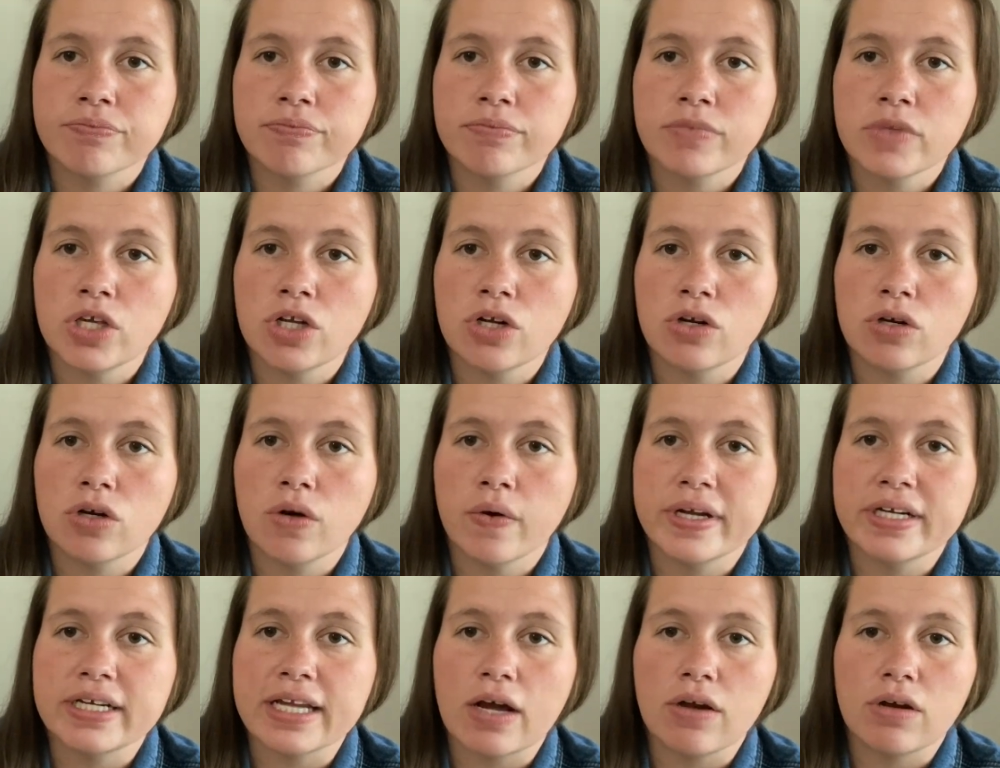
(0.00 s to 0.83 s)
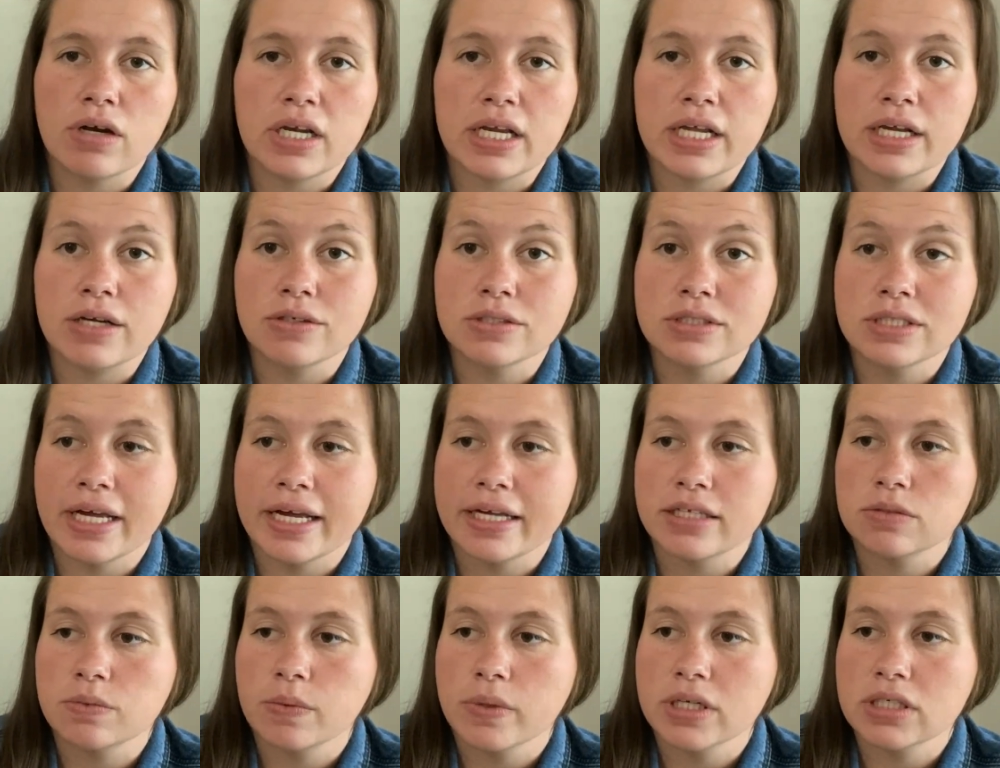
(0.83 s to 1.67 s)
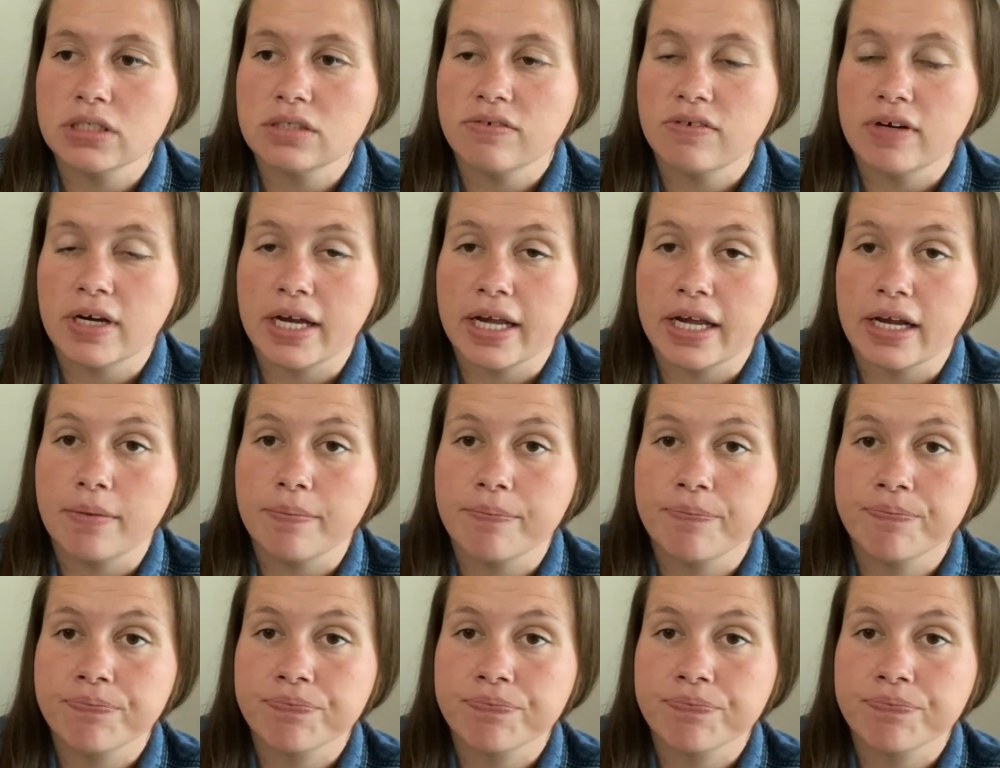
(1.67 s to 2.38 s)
you know, going down a needle size worked fine.